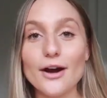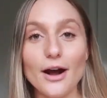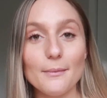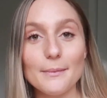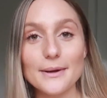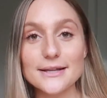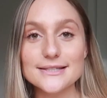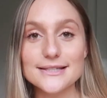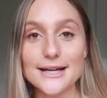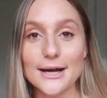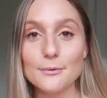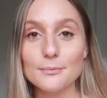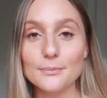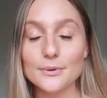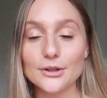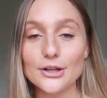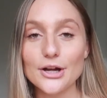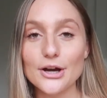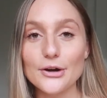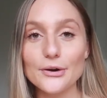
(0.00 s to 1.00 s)
comment down
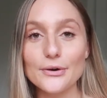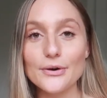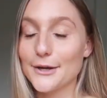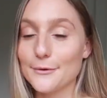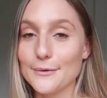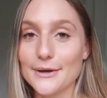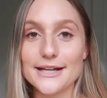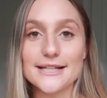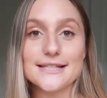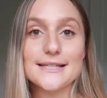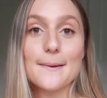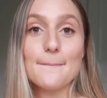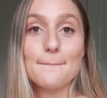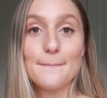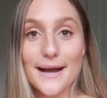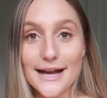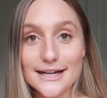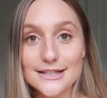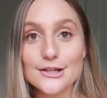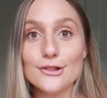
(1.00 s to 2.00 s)
below. Anyways,
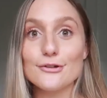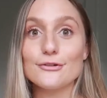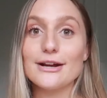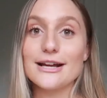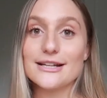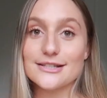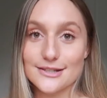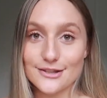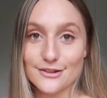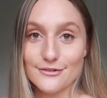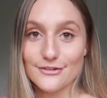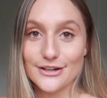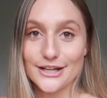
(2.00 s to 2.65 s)
back to the rest of the